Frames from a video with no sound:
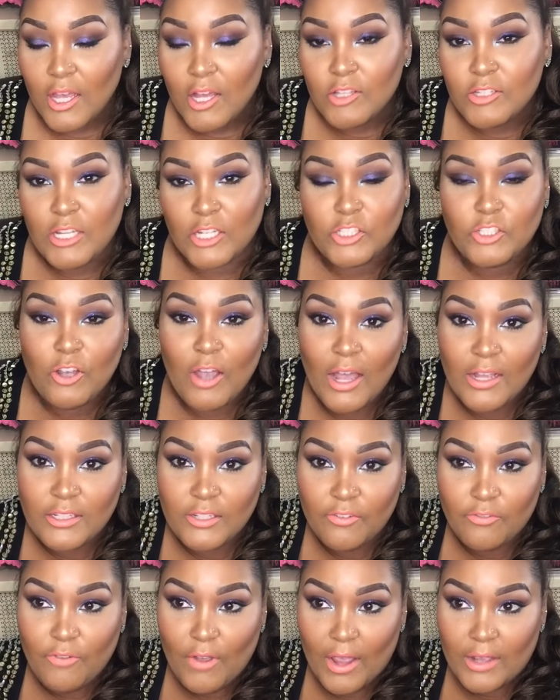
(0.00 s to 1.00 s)
So I tried
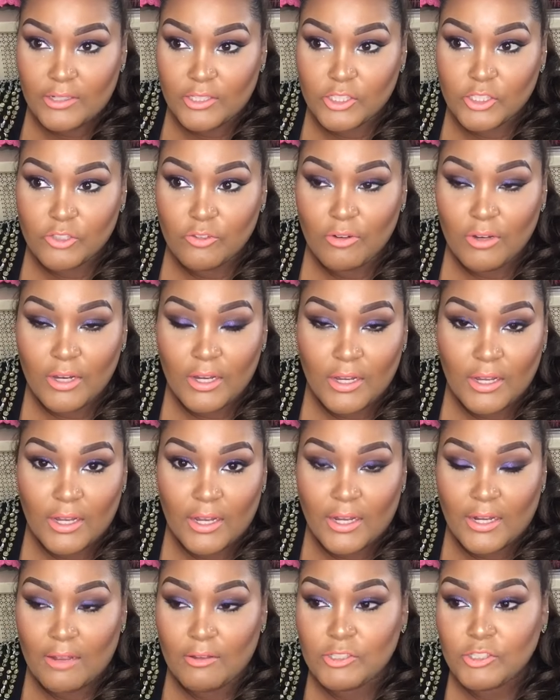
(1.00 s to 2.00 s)
to find a string,
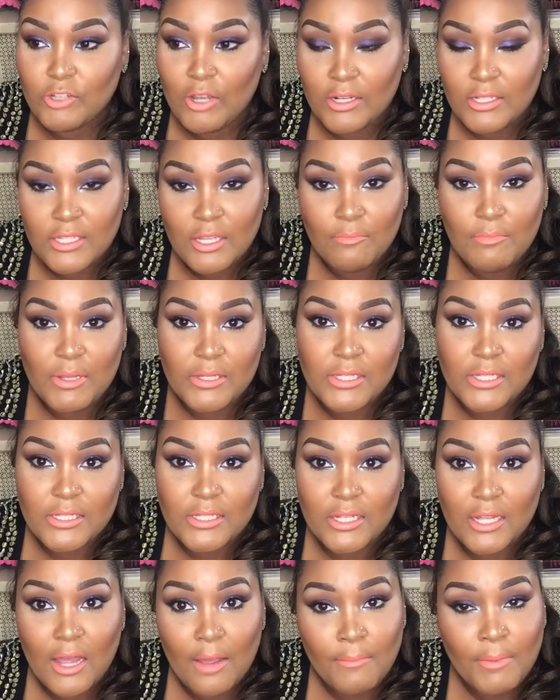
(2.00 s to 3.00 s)
and I was trying to tell my
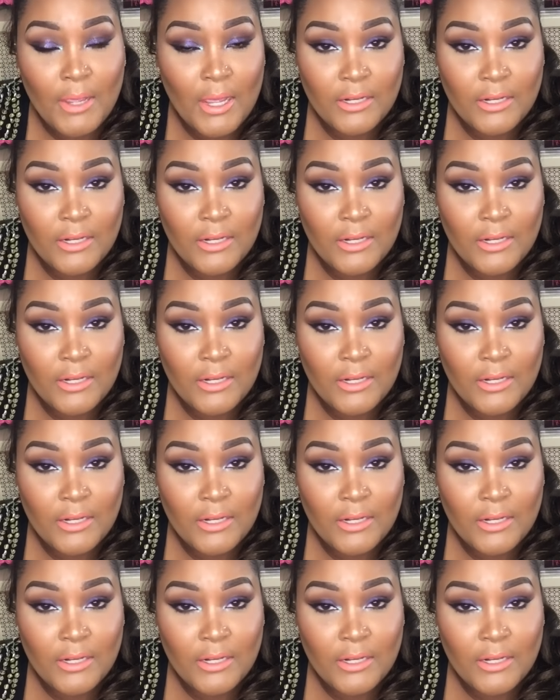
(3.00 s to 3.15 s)
sister to come in.